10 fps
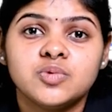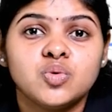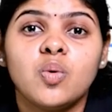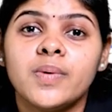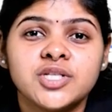
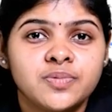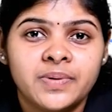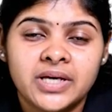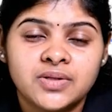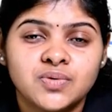so much
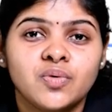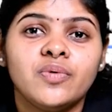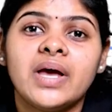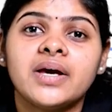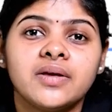pain. So
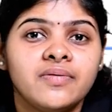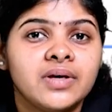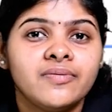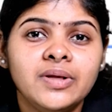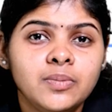we are
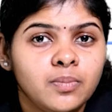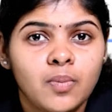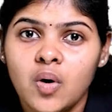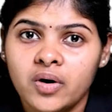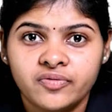giving with
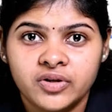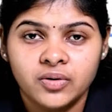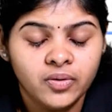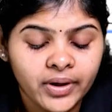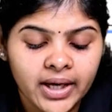
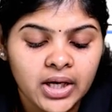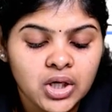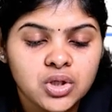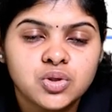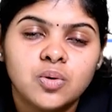morphine.
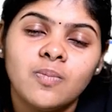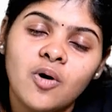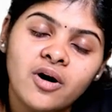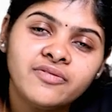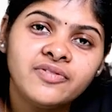Okay. So
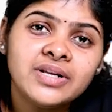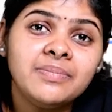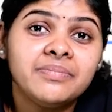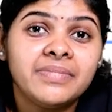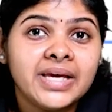
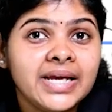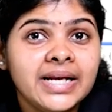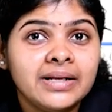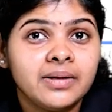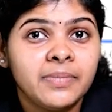morphine
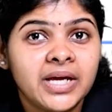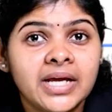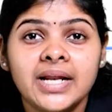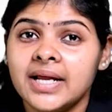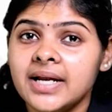the
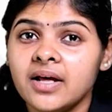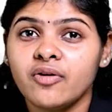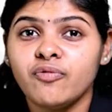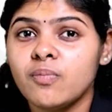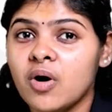main
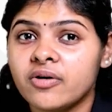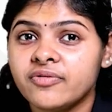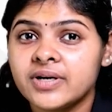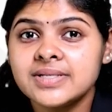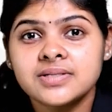area of
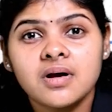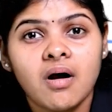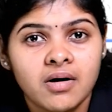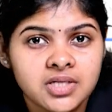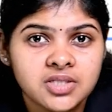morphine is
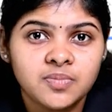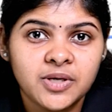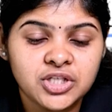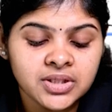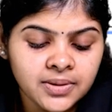
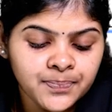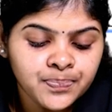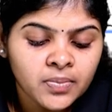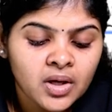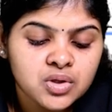constipation.
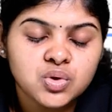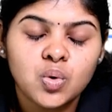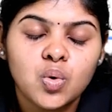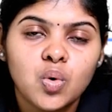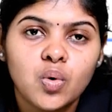
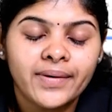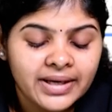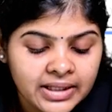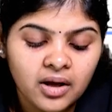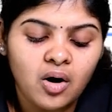So
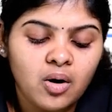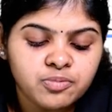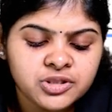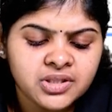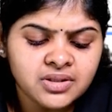in the
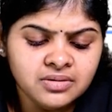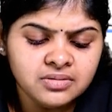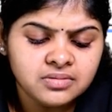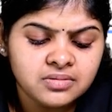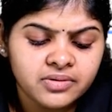option
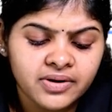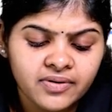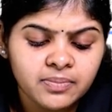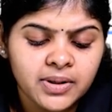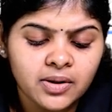
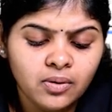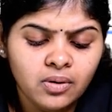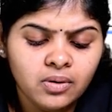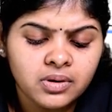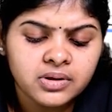given
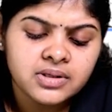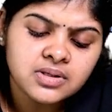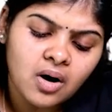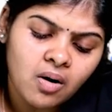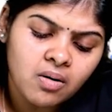below,
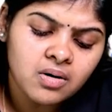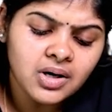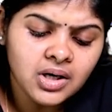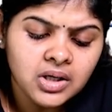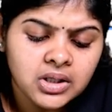these
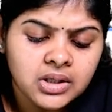all